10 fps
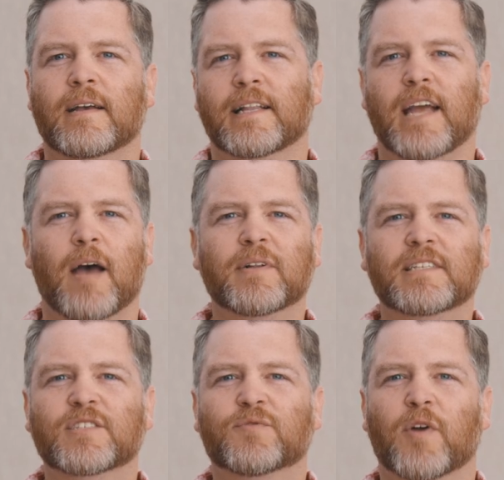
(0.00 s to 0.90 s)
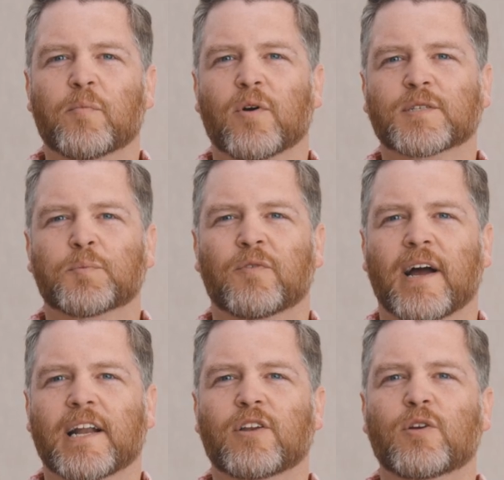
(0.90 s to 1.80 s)
And the App Intents framework is
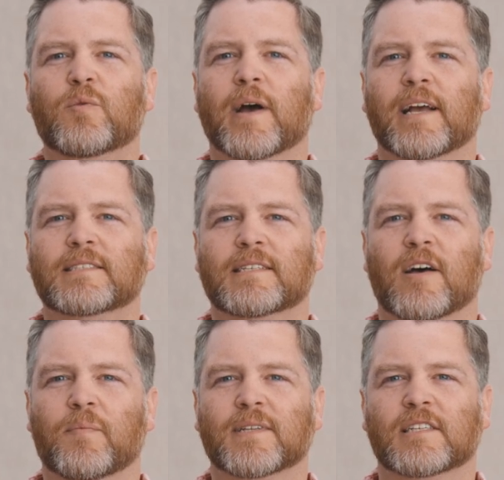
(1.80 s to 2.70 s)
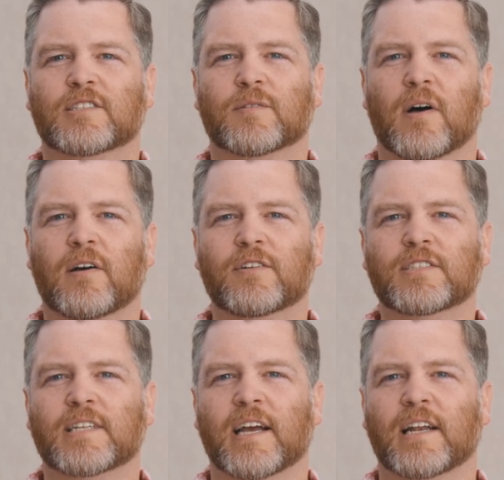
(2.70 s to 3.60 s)
providing new ways to help the system
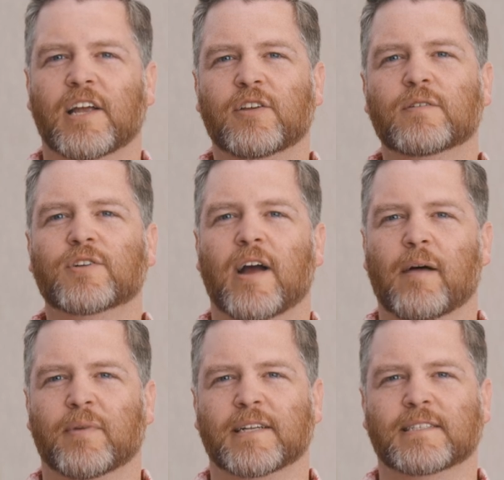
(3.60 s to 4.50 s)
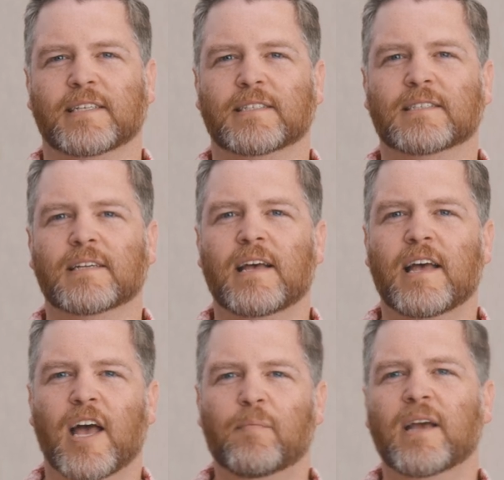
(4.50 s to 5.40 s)
understand and use your app entities
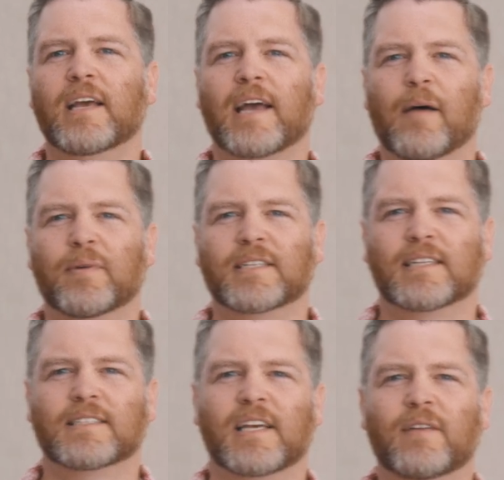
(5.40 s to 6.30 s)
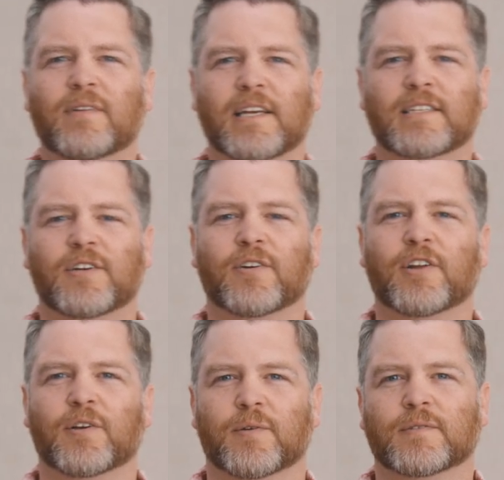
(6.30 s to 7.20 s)
and making App Intents even easier
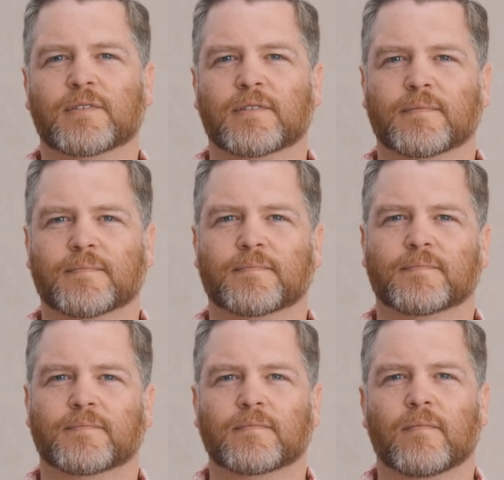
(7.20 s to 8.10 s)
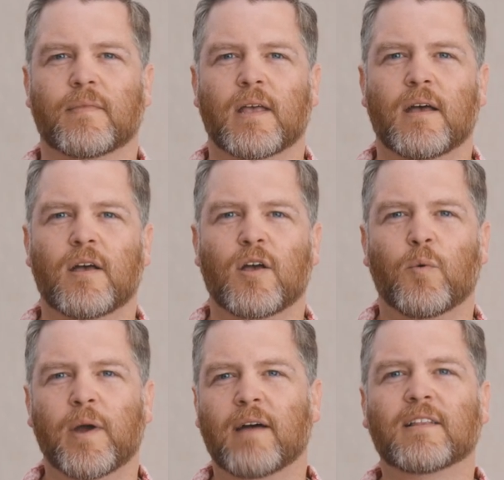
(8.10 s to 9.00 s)
to use.
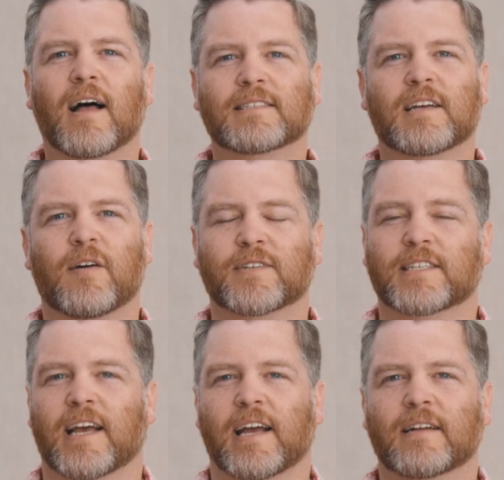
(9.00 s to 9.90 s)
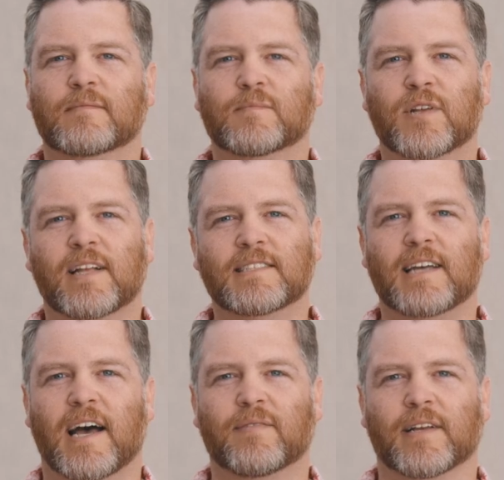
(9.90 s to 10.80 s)
We have a lot to cover today, so let's
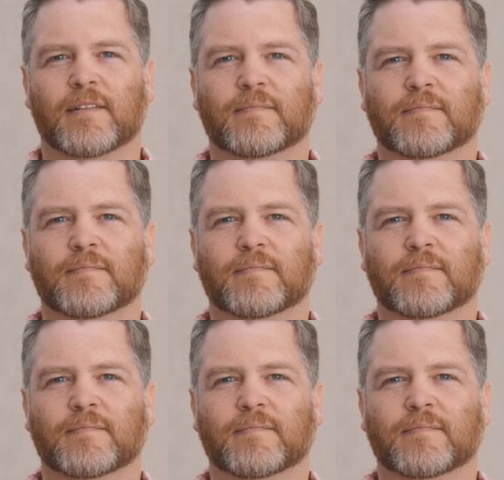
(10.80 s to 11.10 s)
dive in.